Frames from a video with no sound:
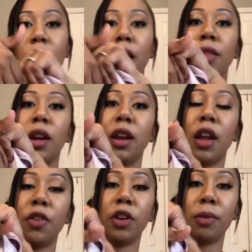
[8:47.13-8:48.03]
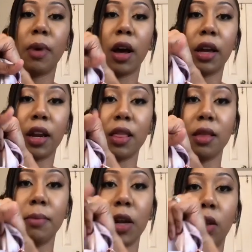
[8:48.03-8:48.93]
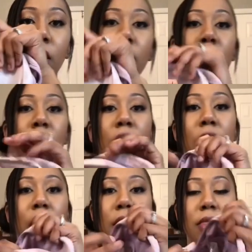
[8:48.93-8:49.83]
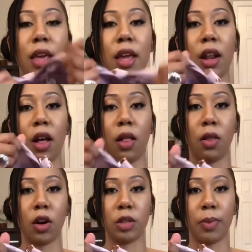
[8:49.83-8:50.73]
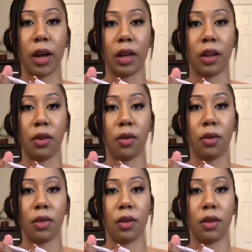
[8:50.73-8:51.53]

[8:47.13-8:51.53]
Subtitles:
and then another deep pocket in the middle, and then a large pocket on